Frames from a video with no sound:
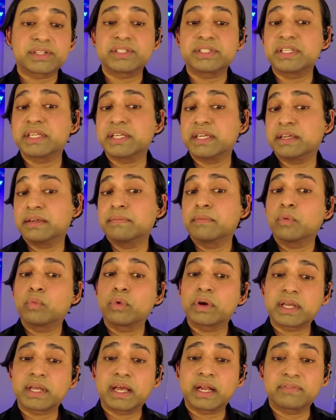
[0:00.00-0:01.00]
and to
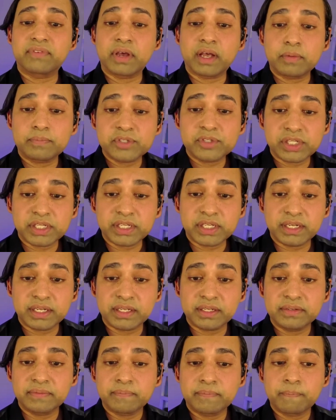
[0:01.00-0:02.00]
see what kind of help
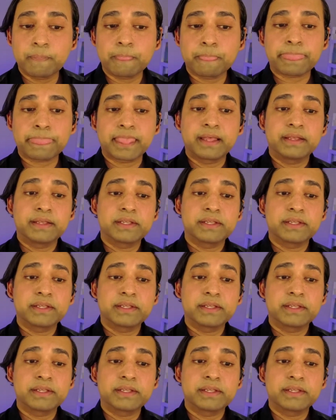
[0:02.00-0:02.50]
she needed.